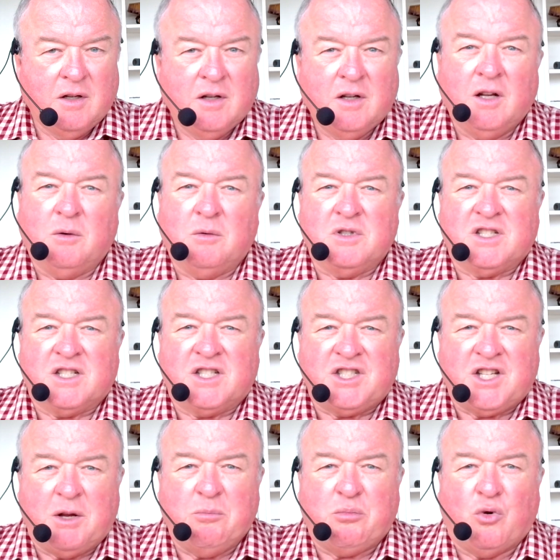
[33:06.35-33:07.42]
It was a
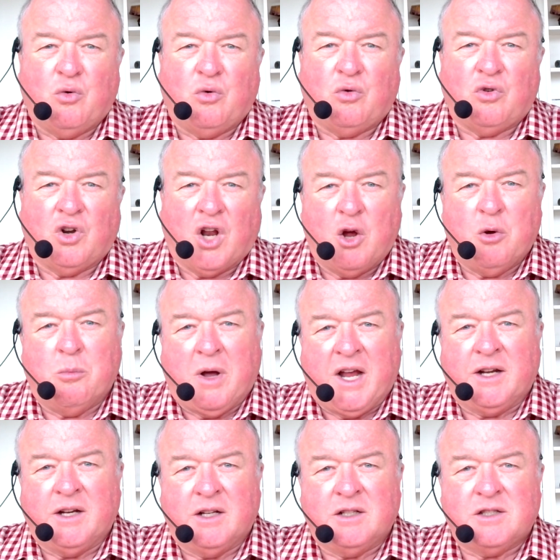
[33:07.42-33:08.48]
simple, low
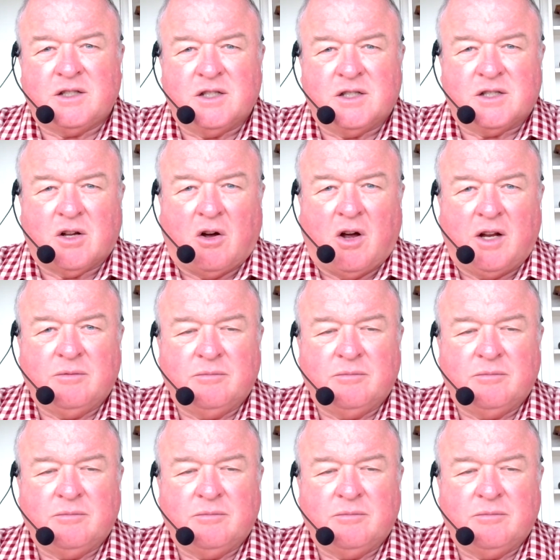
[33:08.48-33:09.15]
maintenance design.